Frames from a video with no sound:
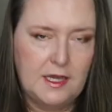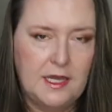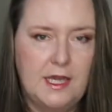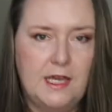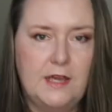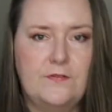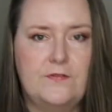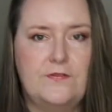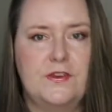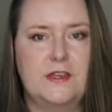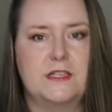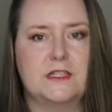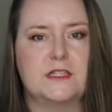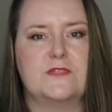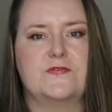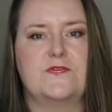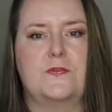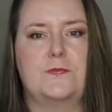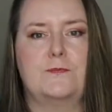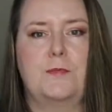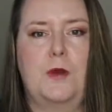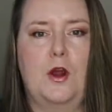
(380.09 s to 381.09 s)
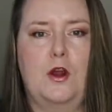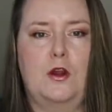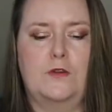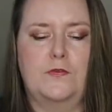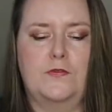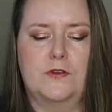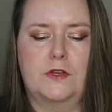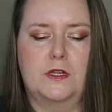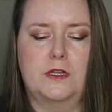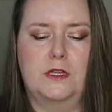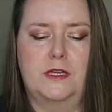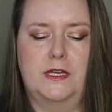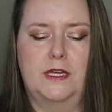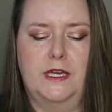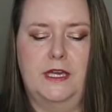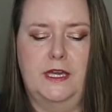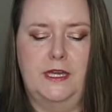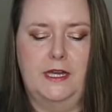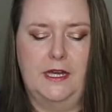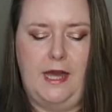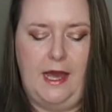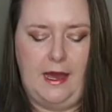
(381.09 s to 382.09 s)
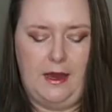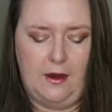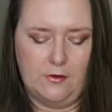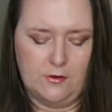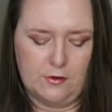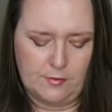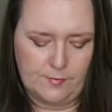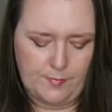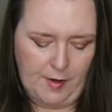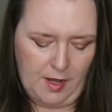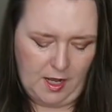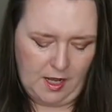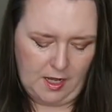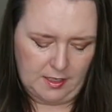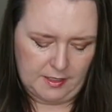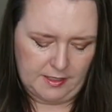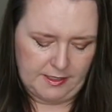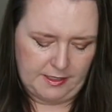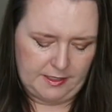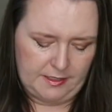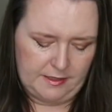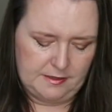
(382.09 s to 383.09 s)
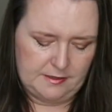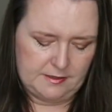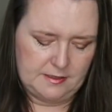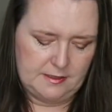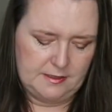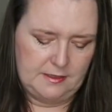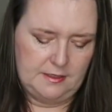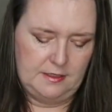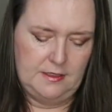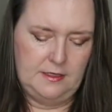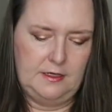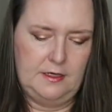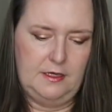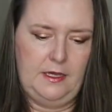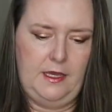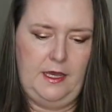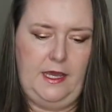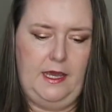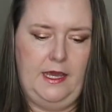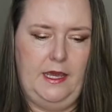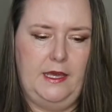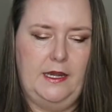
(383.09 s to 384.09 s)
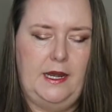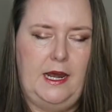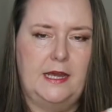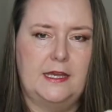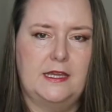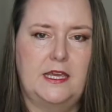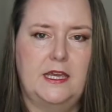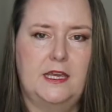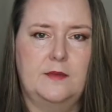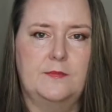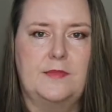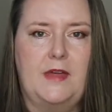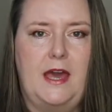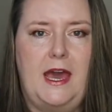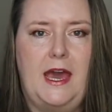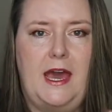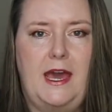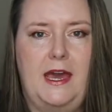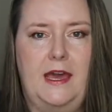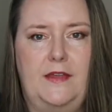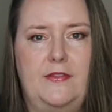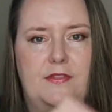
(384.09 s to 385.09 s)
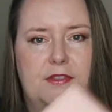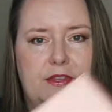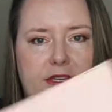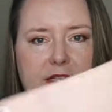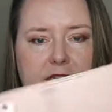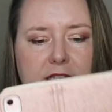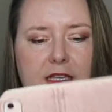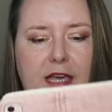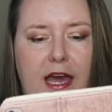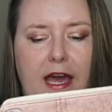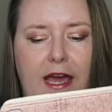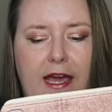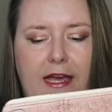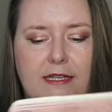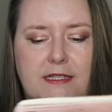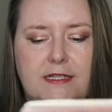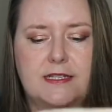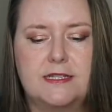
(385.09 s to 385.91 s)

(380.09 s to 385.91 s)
It fits perfectly in an outer pocket, and I keep that in this case.